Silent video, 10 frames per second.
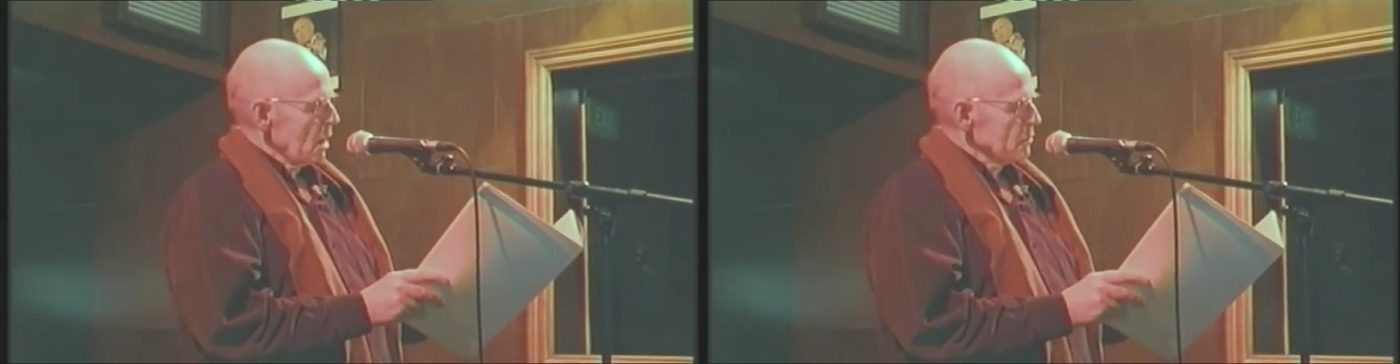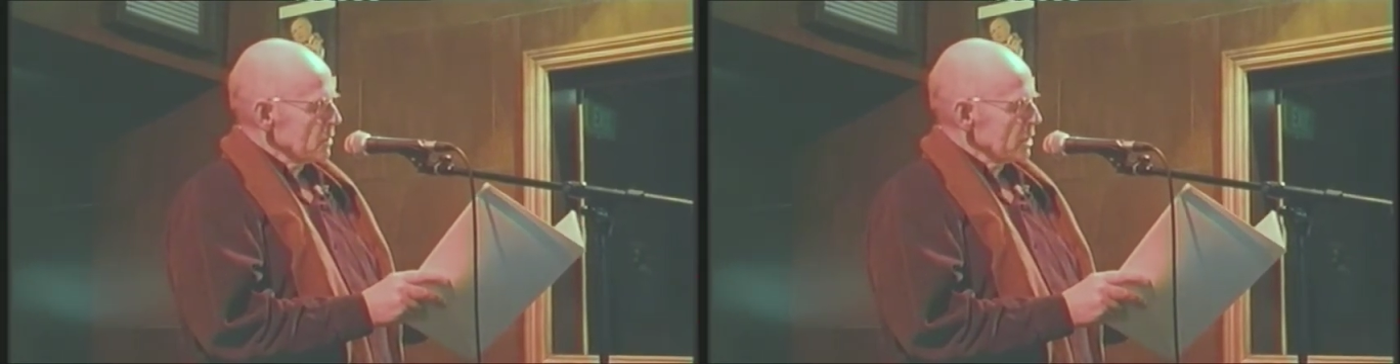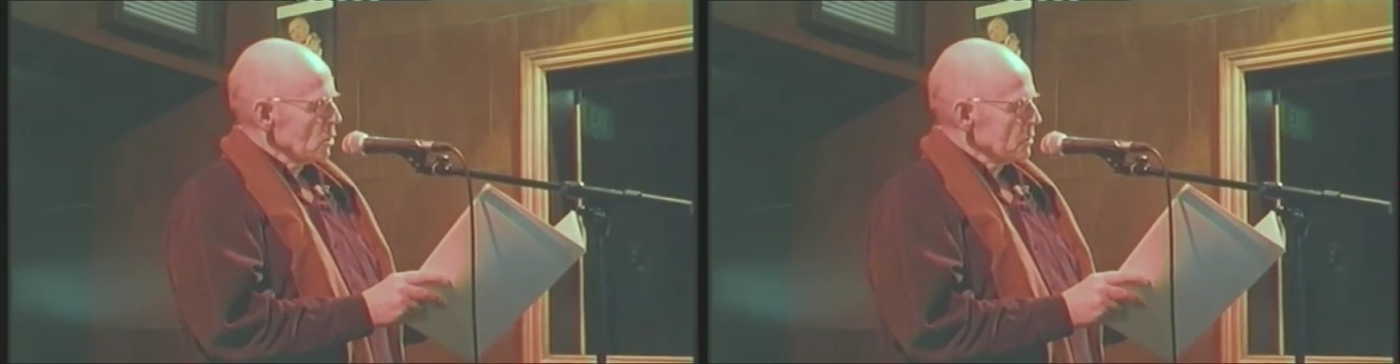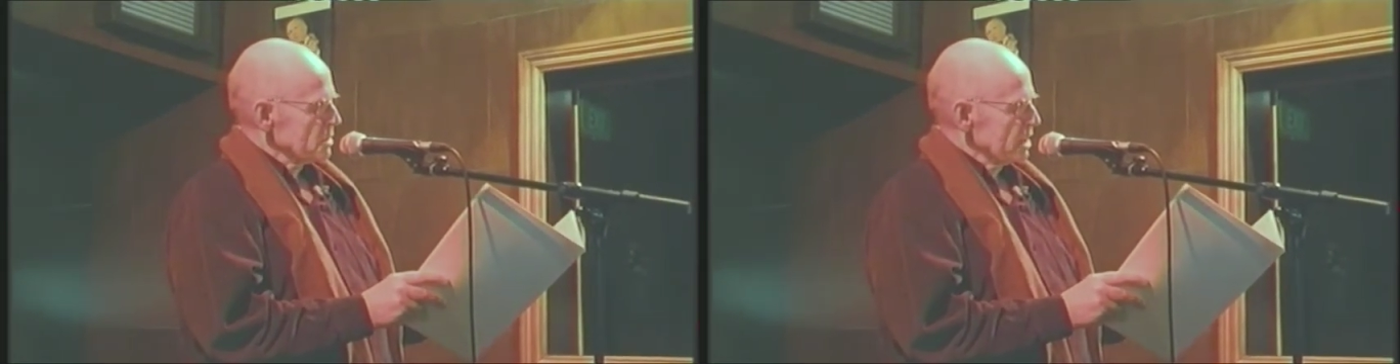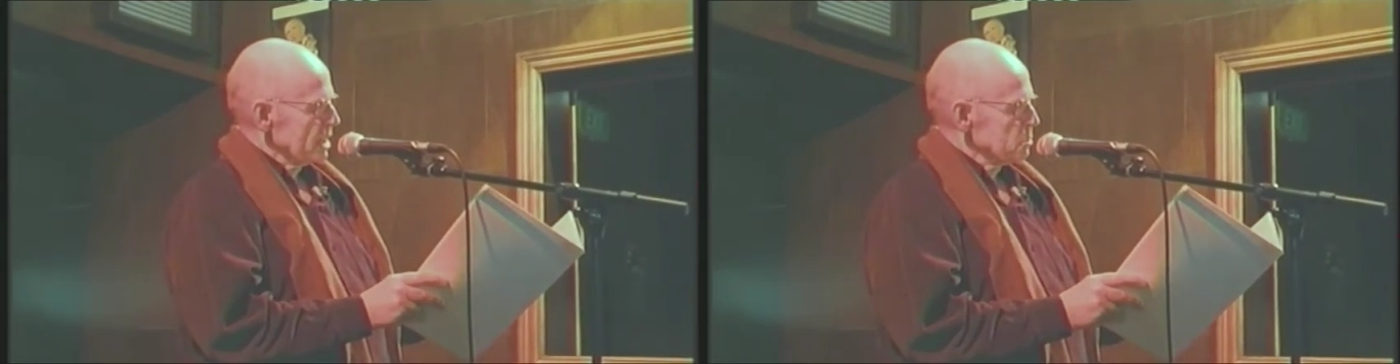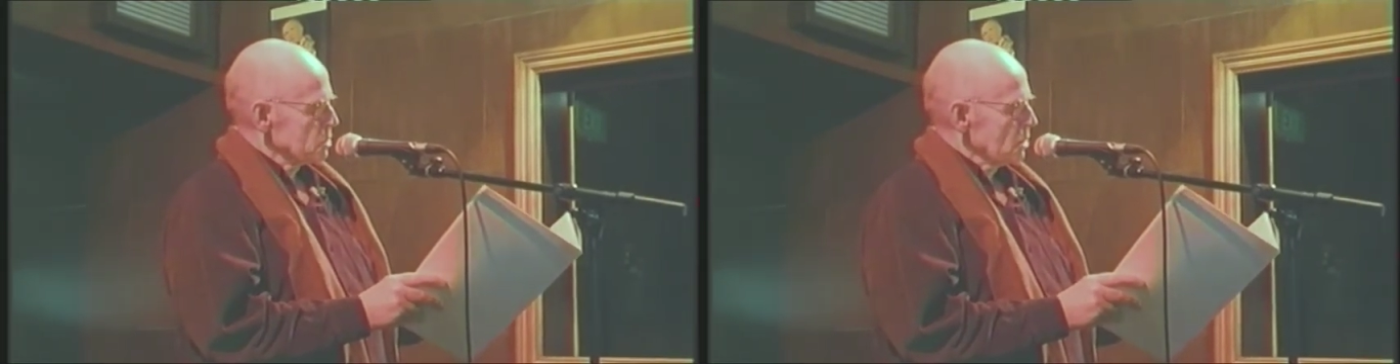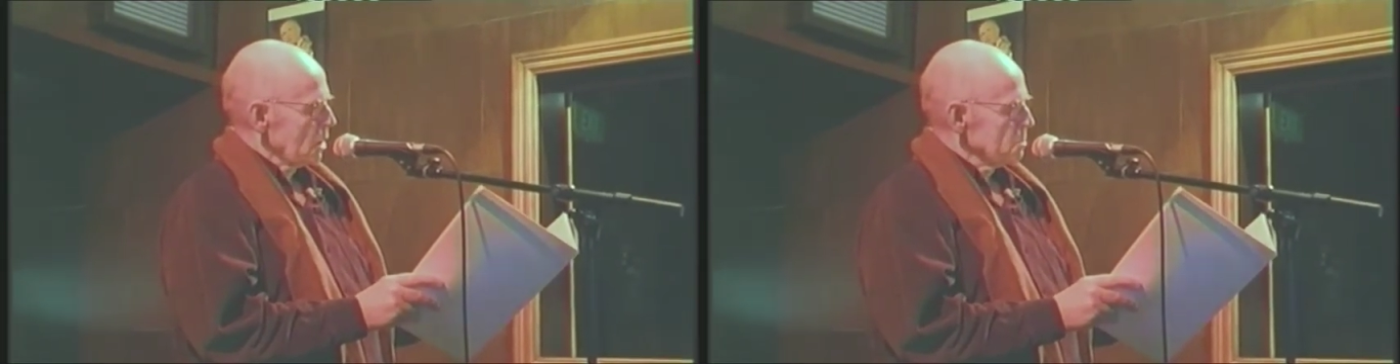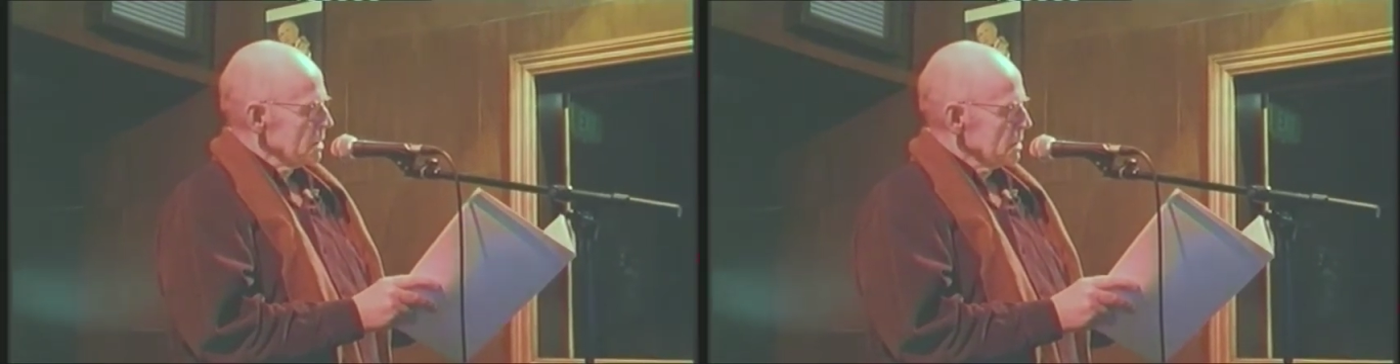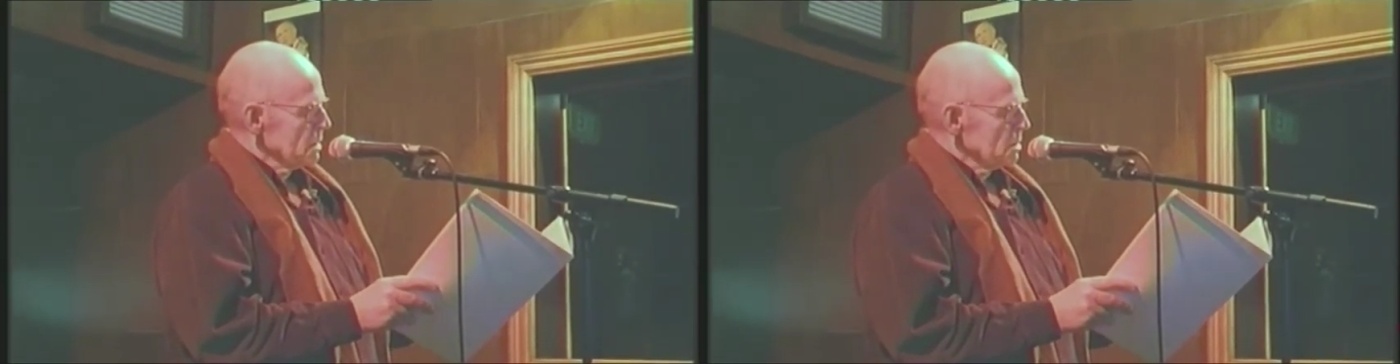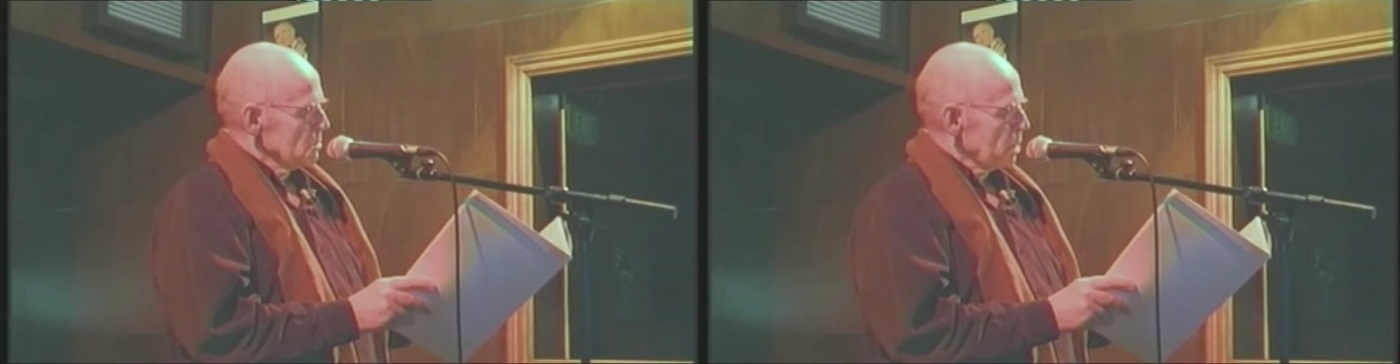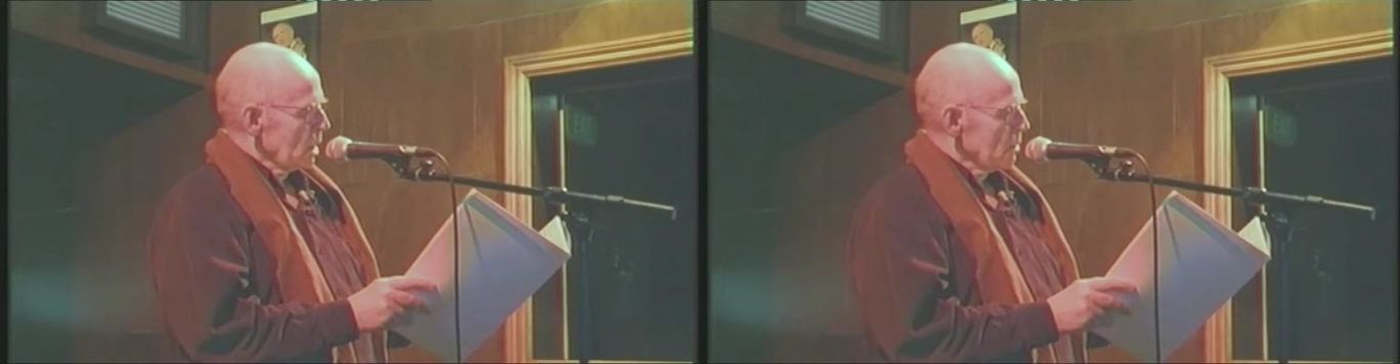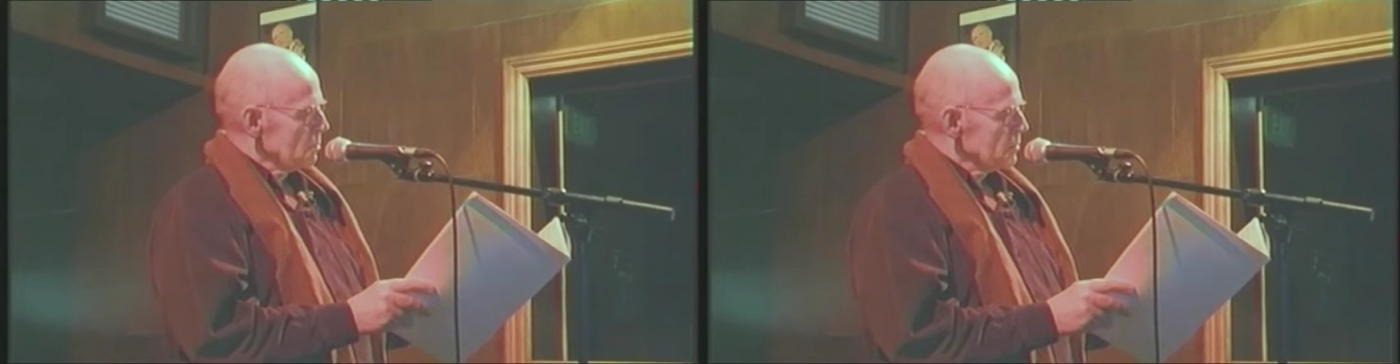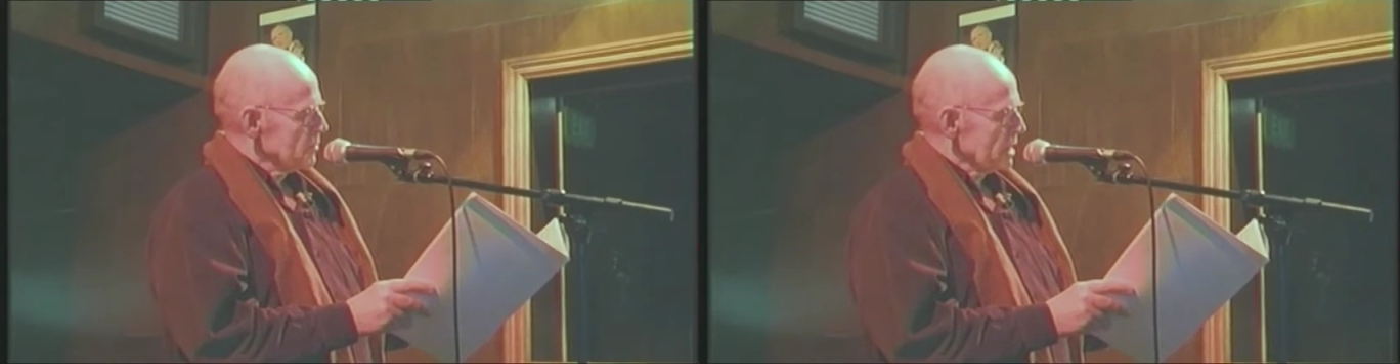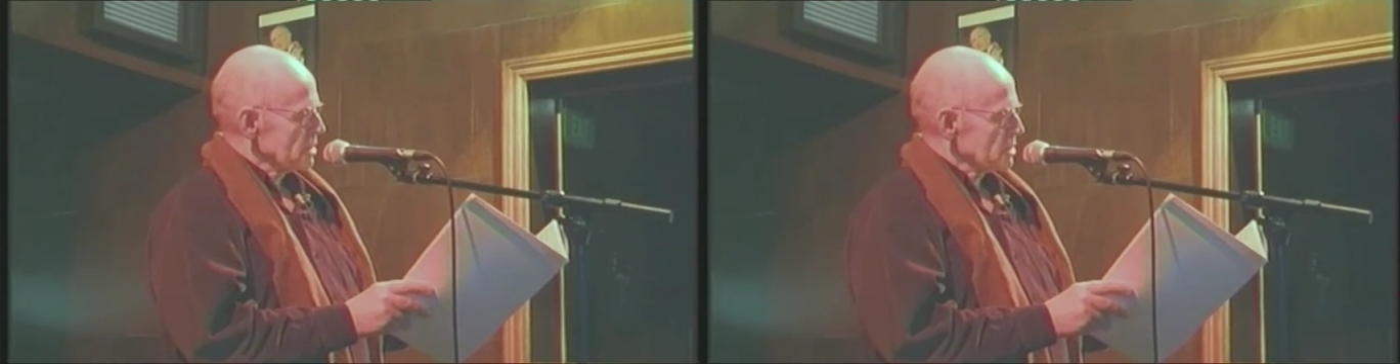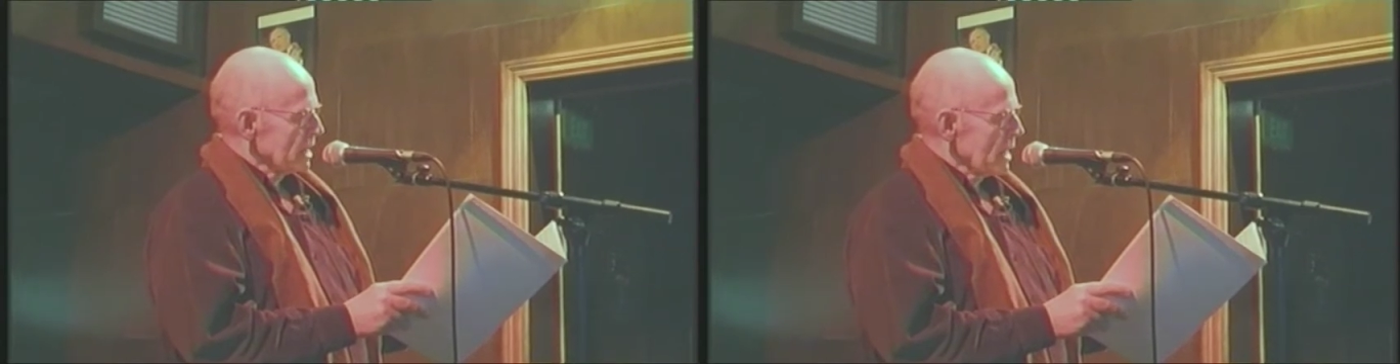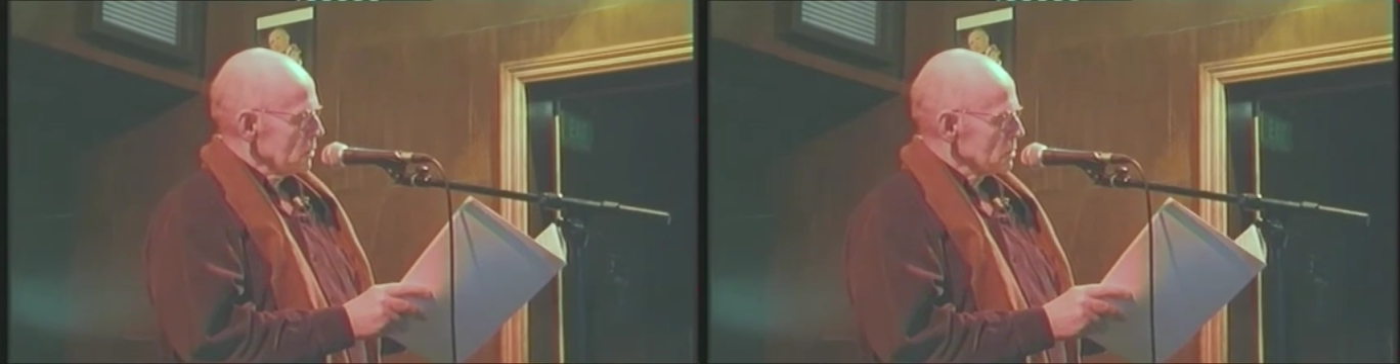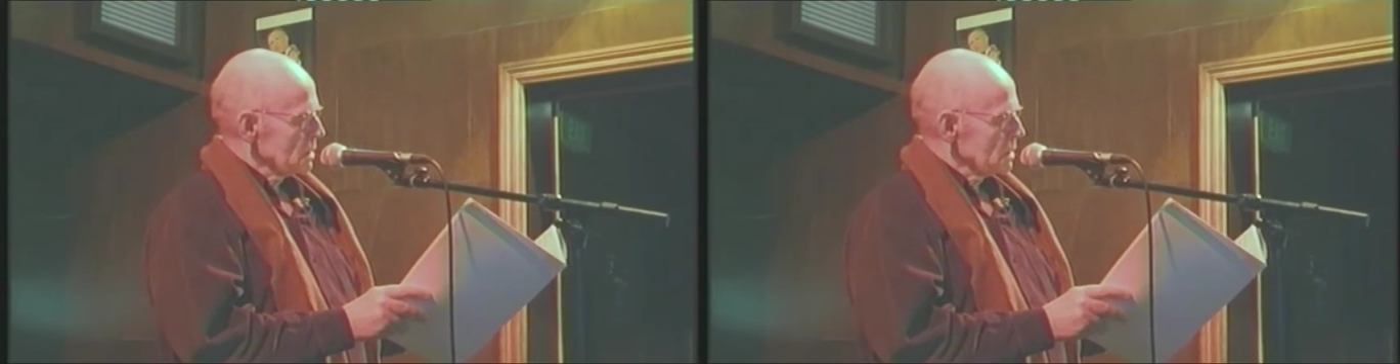hovering over tabletop, palm face down,